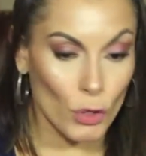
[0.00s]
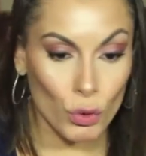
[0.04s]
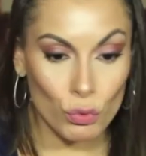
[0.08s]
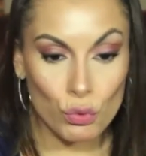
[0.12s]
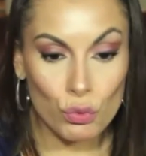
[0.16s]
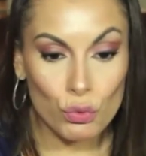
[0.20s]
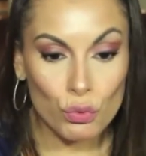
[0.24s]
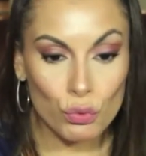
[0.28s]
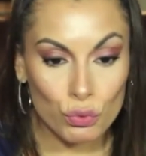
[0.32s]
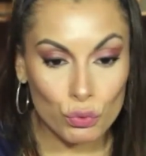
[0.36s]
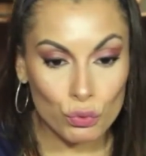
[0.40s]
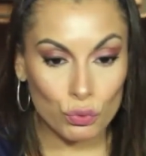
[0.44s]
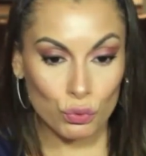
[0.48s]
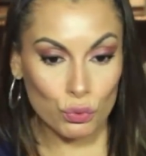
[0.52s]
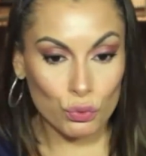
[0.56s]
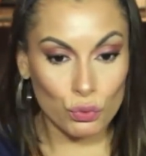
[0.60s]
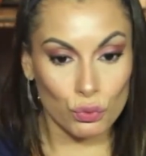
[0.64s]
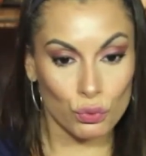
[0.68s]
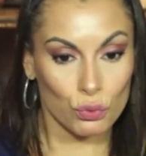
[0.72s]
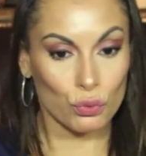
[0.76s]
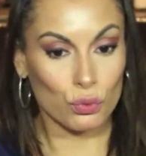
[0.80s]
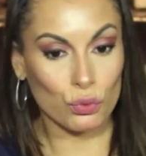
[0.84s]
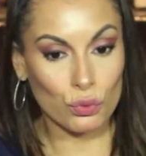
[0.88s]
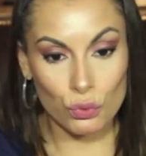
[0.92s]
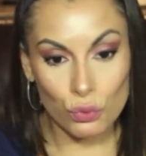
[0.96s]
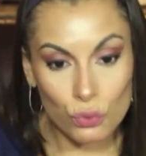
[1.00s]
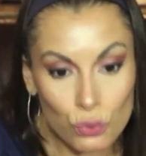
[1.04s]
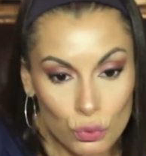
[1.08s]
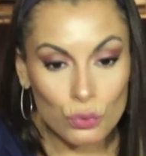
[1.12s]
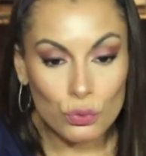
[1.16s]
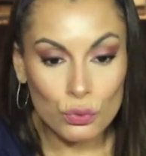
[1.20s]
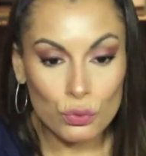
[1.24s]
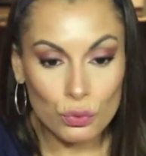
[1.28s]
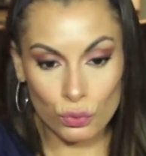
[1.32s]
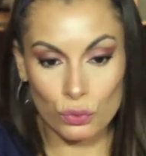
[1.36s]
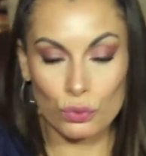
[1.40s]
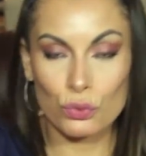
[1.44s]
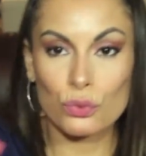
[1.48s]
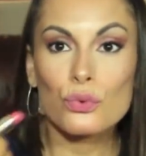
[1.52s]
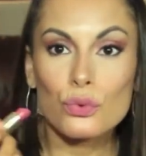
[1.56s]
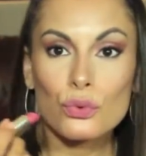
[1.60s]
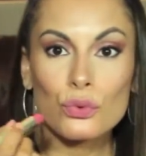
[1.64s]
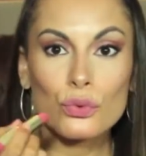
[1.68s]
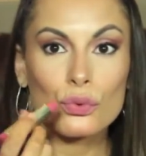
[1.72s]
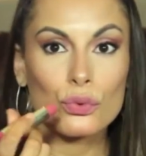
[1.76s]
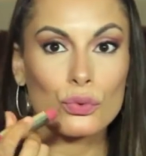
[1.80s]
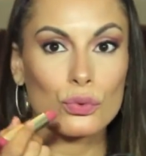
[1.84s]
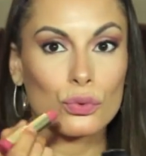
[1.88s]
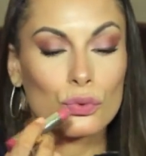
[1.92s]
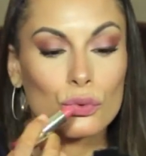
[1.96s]
And for lipstick, I
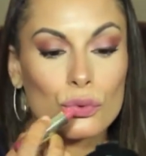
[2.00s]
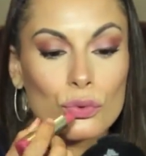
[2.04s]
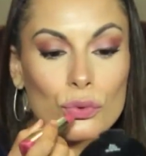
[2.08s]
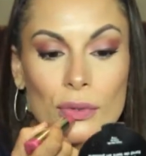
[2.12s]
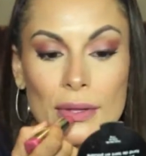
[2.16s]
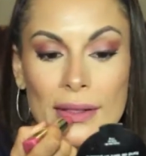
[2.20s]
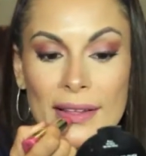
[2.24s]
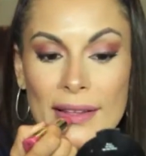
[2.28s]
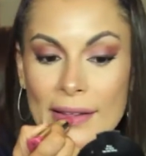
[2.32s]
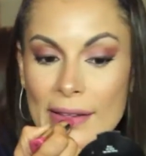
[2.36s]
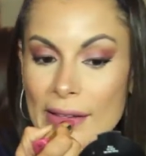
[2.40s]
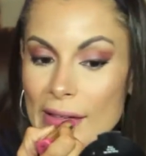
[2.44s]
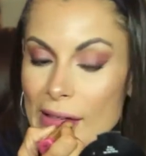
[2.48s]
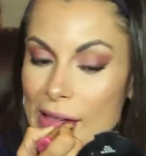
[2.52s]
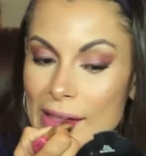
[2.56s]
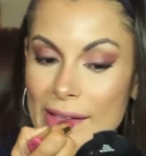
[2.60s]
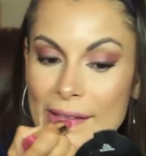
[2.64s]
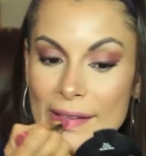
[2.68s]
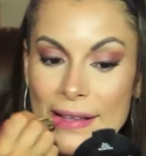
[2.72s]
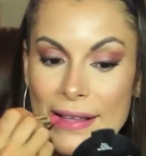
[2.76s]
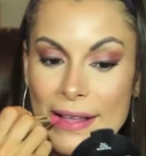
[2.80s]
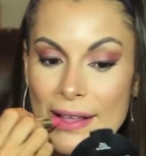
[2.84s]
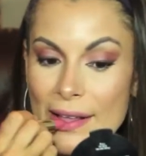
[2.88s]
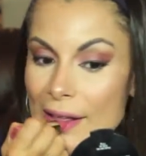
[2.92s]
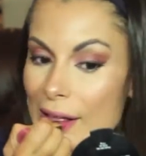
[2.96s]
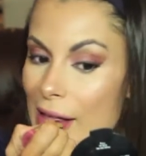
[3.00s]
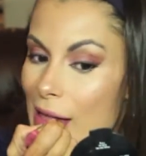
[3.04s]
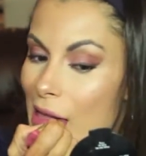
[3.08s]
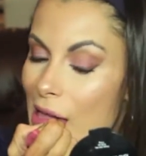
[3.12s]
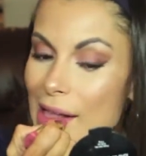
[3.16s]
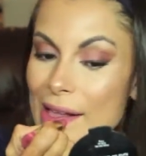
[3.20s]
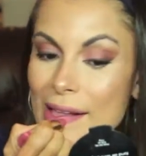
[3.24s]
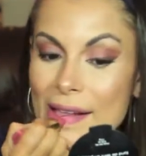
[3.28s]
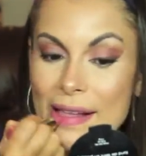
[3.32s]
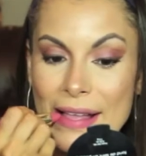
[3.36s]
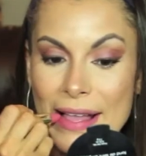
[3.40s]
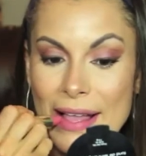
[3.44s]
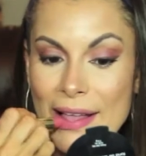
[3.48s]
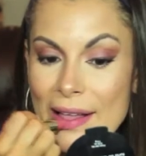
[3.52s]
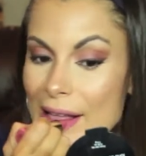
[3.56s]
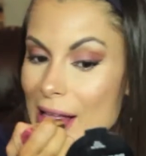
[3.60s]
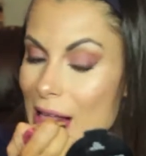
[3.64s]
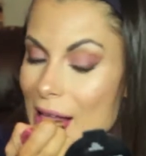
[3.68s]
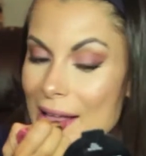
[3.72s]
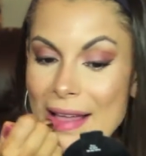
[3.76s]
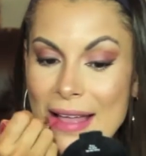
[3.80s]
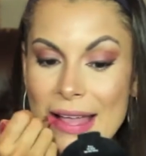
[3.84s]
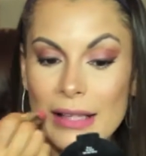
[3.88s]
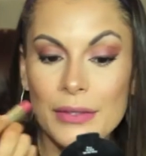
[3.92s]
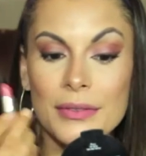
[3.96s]
use the Milani
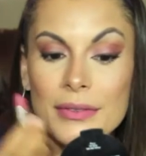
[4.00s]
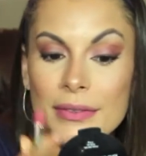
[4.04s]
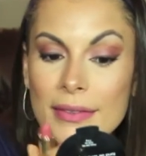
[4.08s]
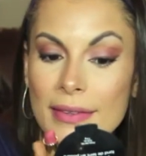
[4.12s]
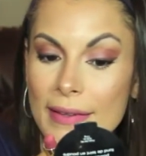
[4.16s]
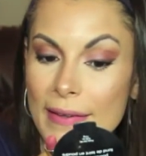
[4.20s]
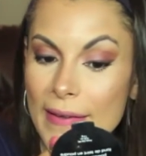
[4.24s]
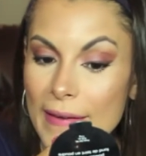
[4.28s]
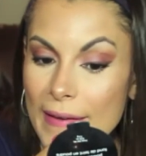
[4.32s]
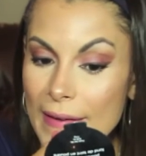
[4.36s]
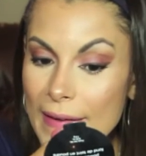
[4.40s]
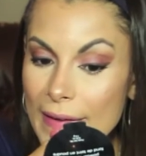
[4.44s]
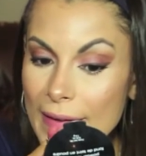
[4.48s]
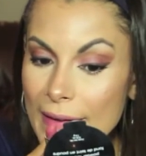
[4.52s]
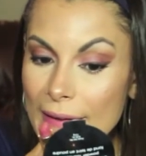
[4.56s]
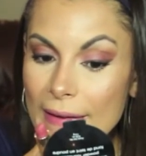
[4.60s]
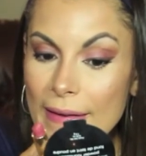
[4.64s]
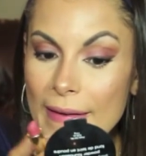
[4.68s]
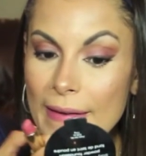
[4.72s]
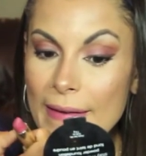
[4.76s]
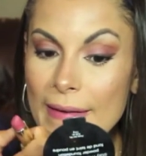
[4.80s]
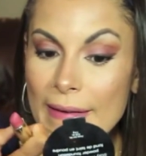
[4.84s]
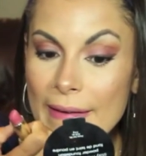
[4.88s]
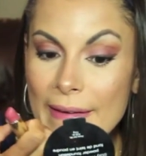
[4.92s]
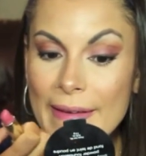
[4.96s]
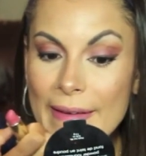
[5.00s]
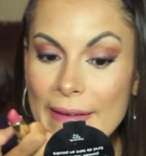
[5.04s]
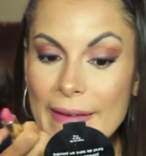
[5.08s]
Matte Darling.